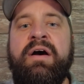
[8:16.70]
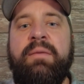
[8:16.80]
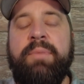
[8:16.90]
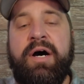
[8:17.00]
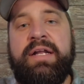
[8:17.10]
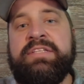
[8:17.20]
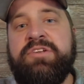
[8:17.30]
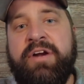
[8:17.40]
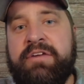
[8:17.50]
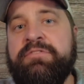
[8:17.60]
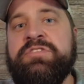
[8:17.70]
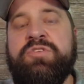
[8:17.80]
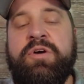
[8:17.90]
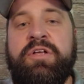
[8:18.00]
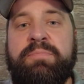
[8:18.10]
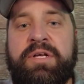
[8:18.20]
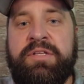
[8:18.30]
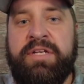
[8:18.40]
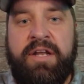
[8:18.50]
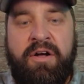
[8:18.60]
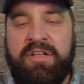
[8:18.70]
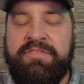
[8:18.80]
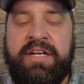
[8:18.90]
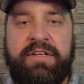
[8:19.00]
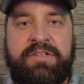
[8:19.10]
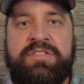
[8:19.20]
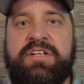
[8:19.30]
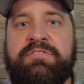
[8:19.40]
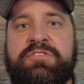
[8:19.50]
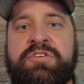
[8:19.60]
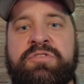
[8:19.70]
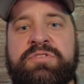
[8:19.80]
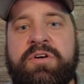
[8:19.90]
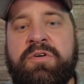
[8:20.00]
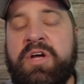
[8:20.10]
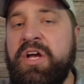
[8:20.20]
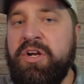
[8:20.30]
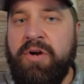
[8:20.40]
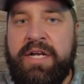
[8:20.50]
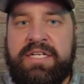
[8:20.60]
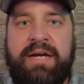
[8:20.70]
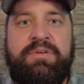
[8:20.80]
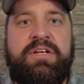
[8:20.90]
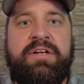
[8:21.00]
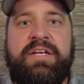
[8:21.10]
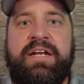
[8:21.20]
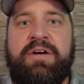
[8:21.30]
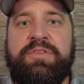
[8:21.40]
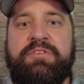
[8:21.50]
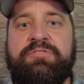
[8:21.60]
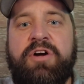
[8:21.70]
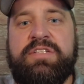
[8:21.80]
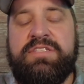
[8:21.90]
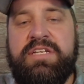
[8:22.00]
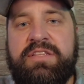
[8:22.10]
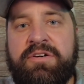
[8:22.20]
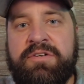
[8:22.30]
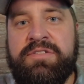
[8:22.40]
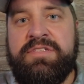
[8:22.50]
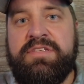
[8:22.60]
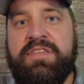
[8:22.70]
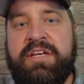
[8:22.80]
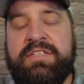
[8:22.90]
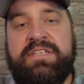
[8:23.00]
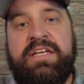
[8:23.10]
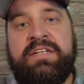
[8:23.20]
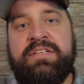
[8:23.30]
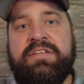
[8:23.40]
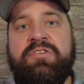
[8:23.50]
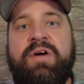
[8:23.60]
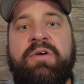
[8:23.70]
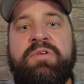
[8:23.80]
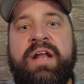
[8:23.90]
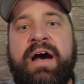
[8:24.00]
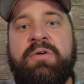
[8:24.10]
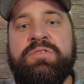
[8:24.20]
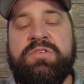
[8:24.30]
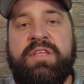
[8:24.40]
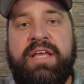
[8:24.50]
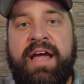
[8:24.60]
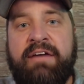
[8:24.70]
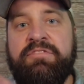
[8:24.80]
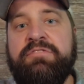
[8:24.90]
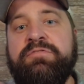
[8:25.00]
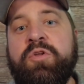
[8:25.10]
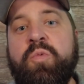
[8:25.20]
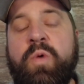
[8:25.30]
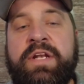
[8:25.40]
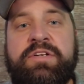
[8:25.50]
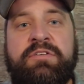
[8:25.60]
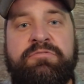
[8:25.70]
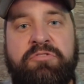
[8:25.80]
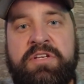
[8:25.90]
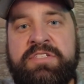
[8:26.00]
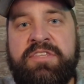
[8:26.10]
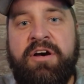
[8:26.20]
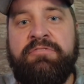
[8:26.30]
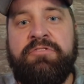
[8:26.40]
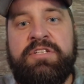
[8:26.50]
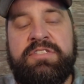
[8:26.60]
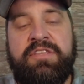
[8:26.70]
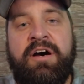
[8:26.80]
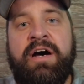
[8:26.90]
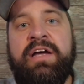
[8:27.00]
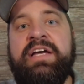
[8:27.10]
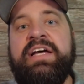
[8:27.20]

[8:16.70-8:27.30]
But it's great for soil building and all of that other stuff too. So great time of year, get out there, frost seed those things into the ground now so that they have the full winter of freeze thaw